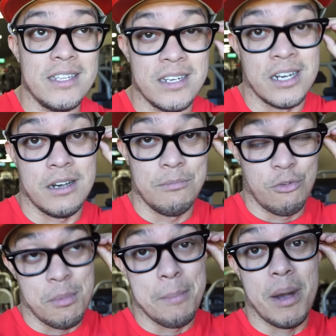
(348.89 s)
uh,
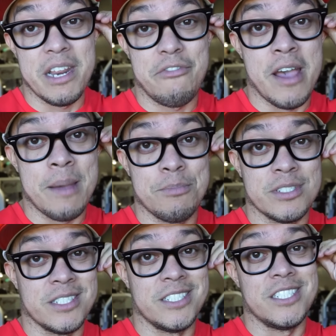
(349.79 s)
where my body fat
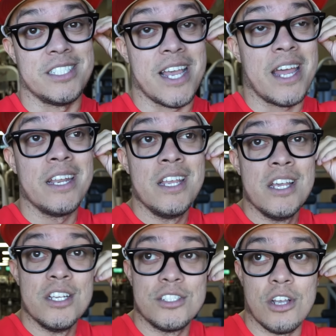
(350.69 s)
percentage is at.
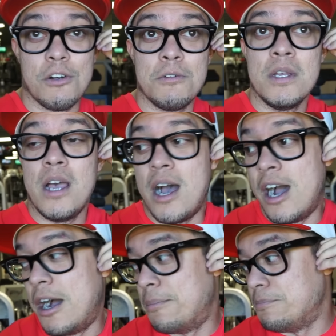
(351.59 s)
So
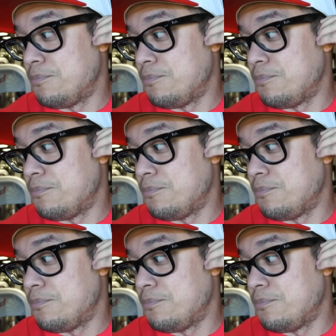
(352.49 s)
um,